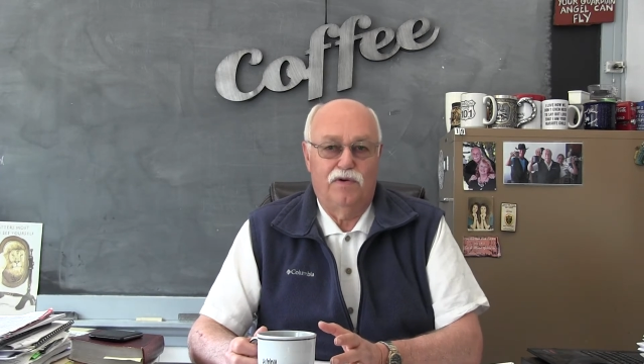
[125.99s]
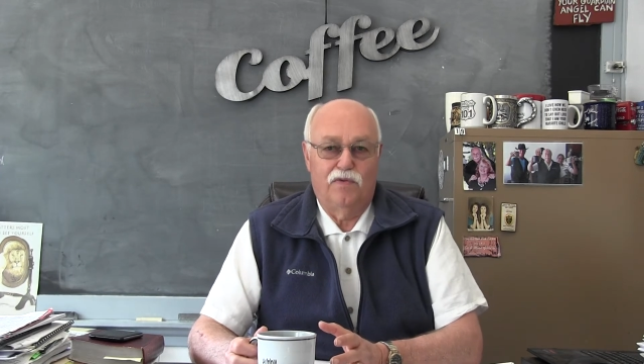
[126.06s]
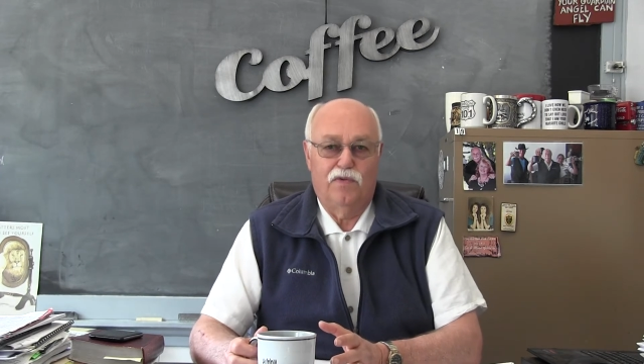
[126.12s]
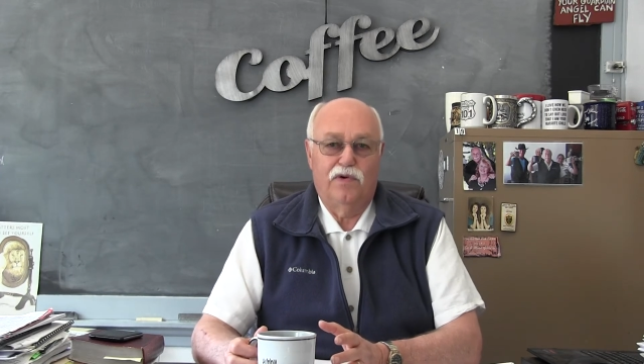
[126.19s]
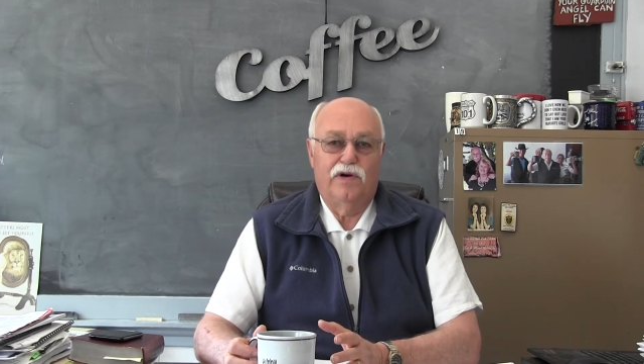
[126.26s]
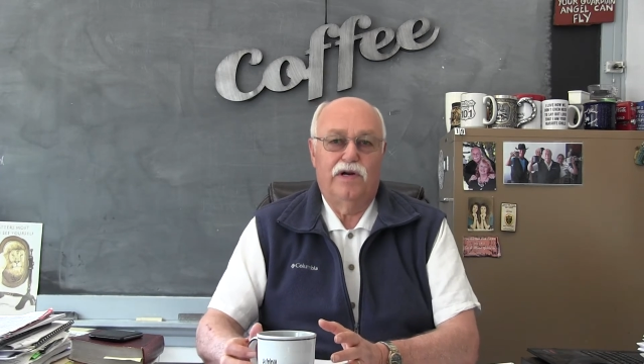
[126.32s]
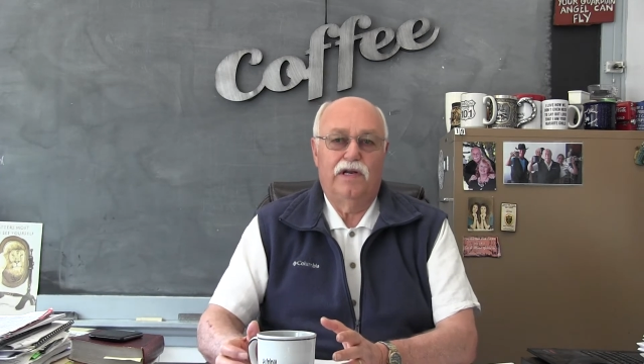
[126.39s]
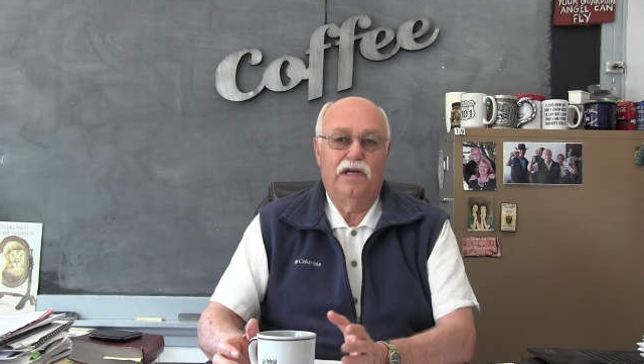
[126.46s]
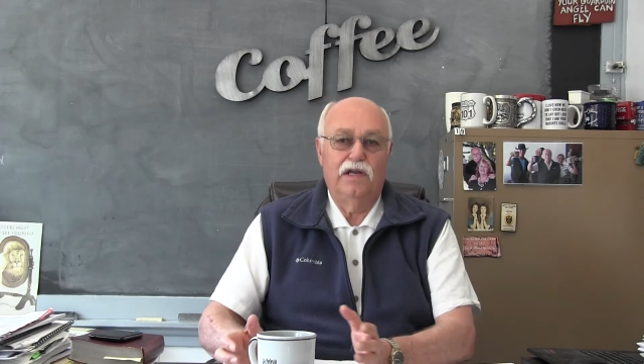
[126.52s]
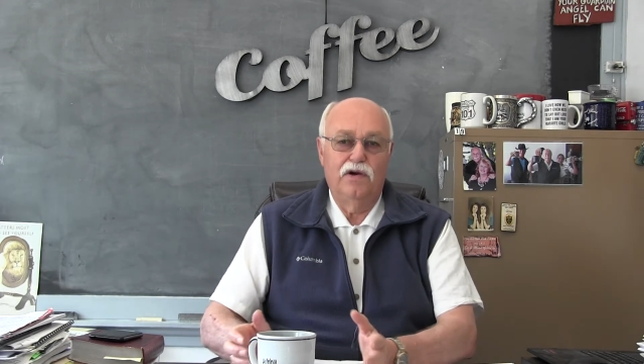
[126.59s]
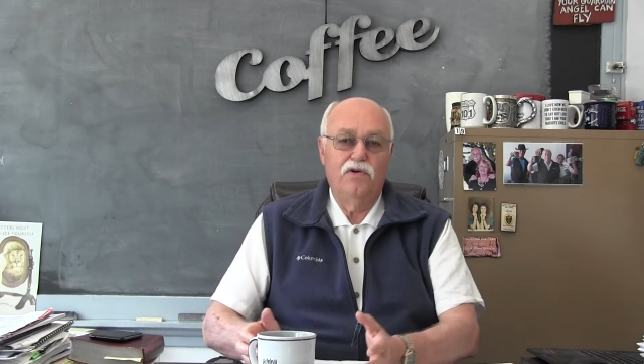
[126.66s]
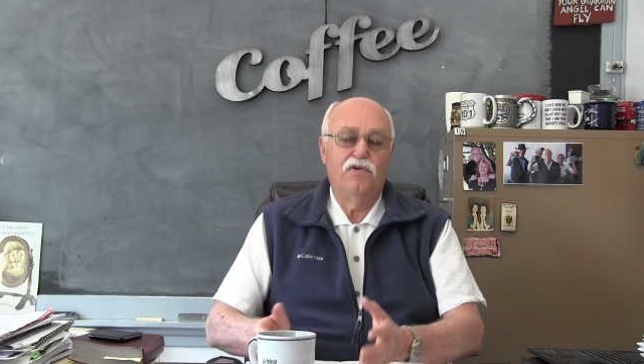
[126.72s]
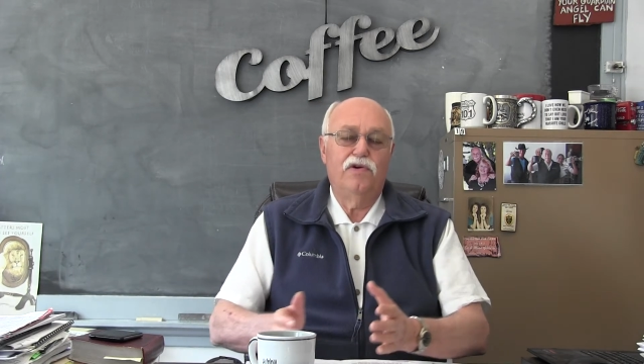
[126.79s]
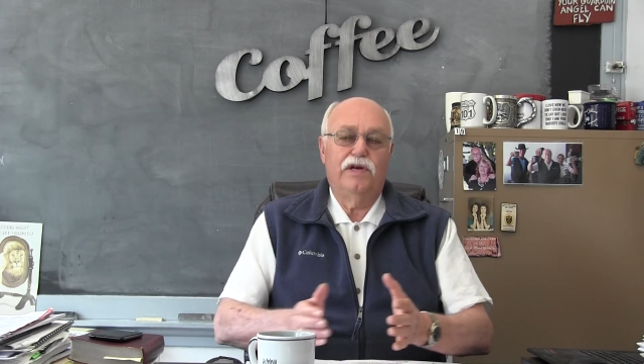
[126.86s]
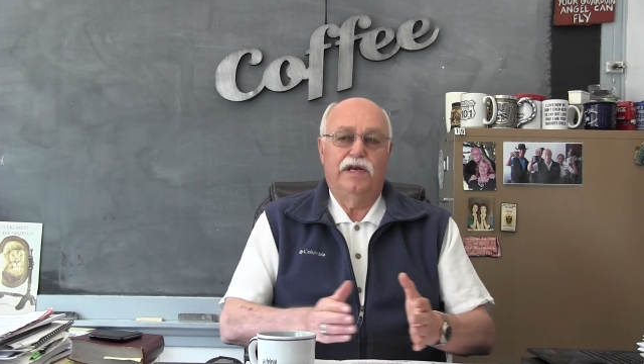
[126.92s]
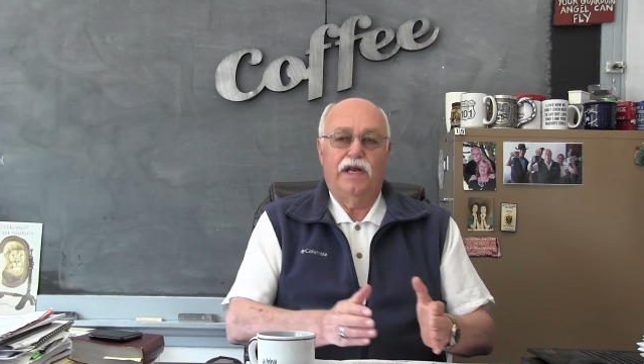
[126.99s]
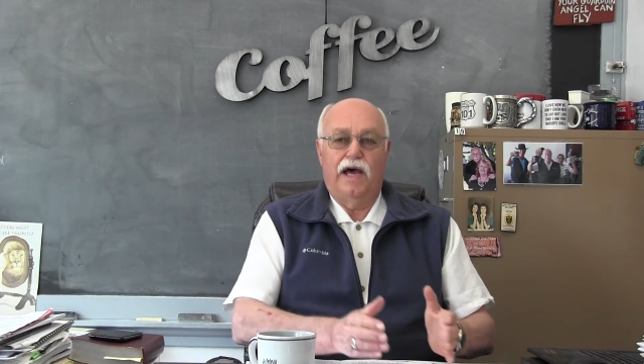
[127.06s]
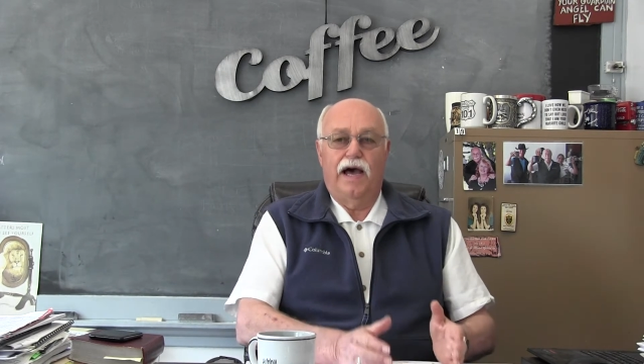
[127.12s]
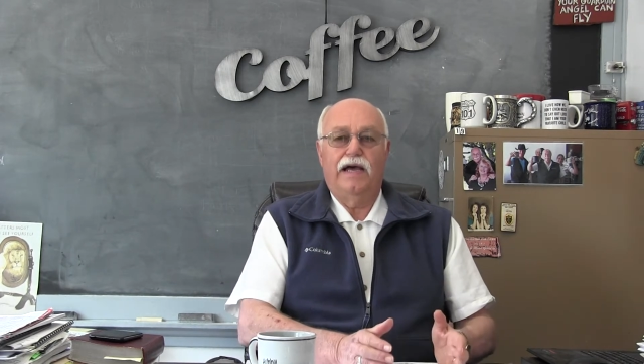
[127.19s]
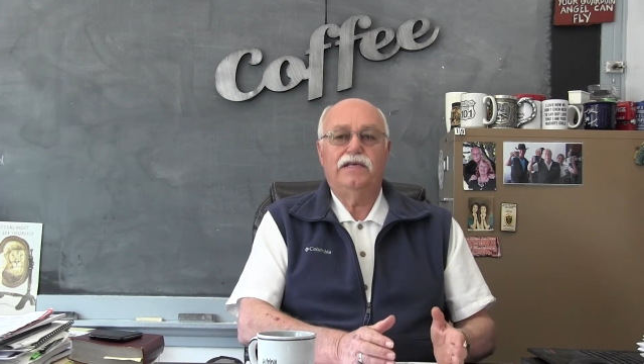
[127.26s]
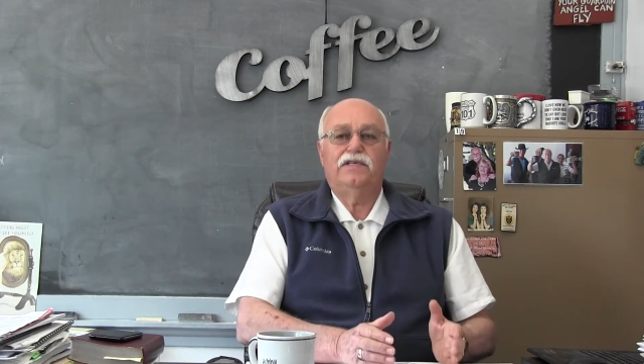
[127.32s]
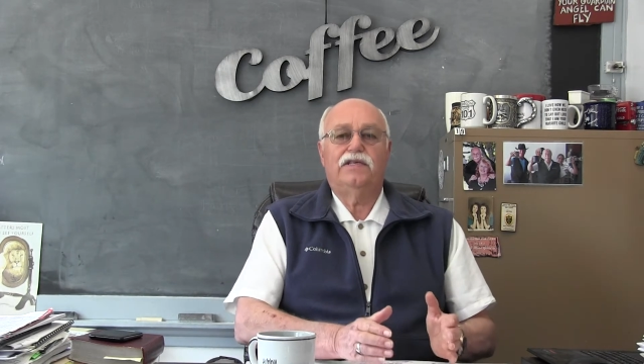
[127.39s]
we're alone and
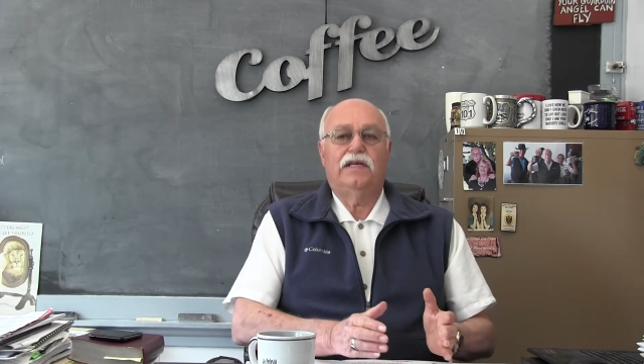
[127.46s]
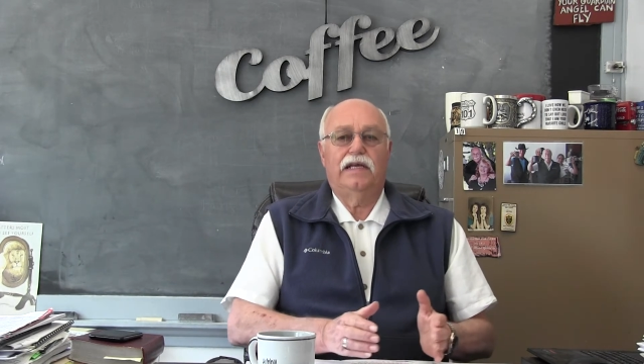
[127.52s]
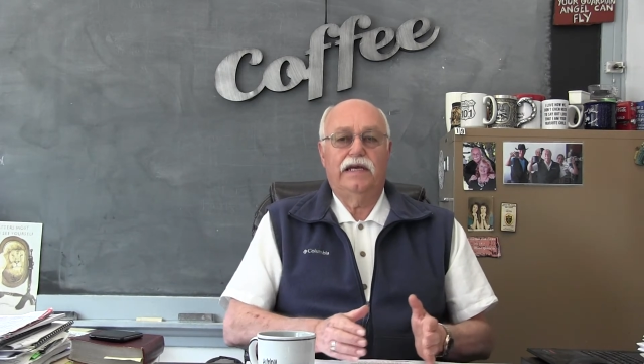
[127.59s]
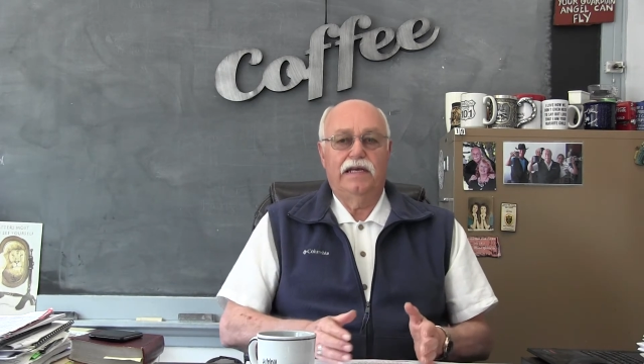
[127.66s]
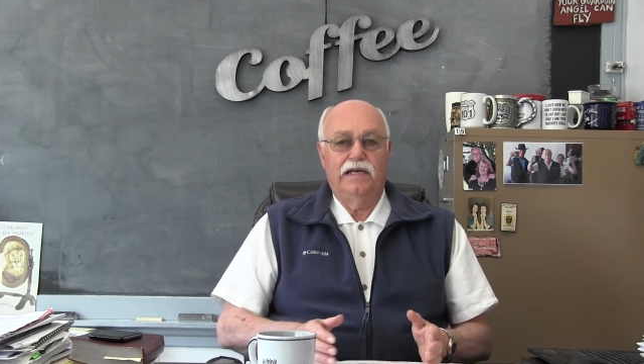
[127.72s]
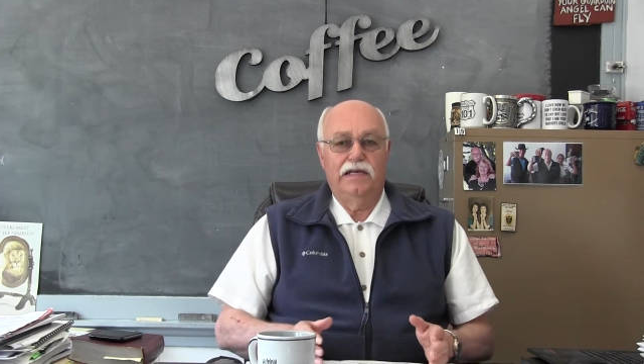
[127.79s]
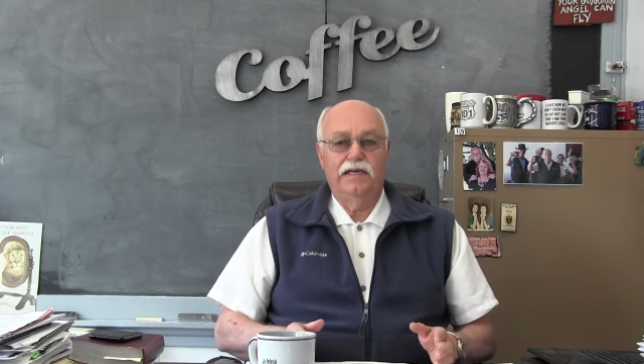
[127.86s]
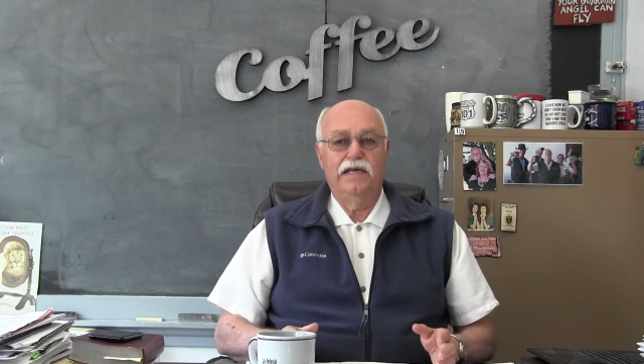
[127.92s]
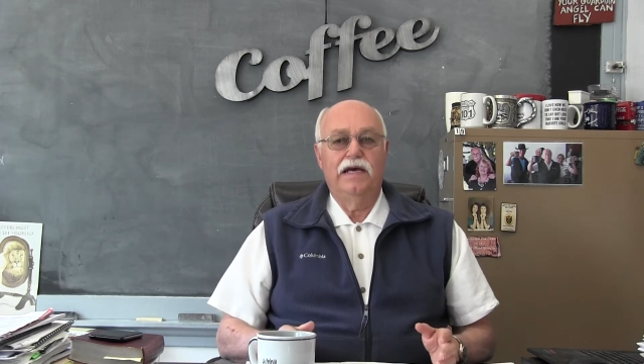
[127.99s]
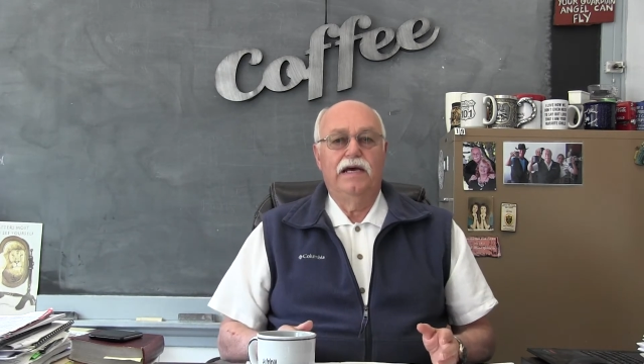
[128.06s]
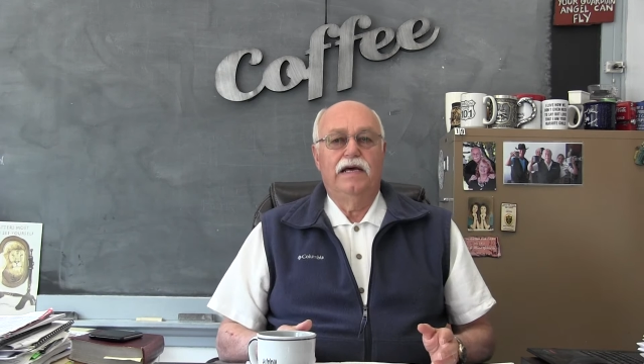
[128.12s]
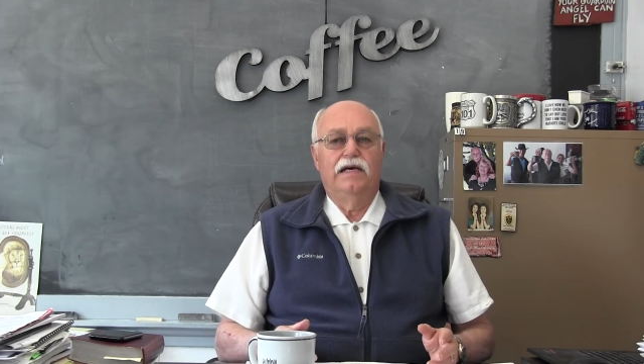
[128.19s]
isolated,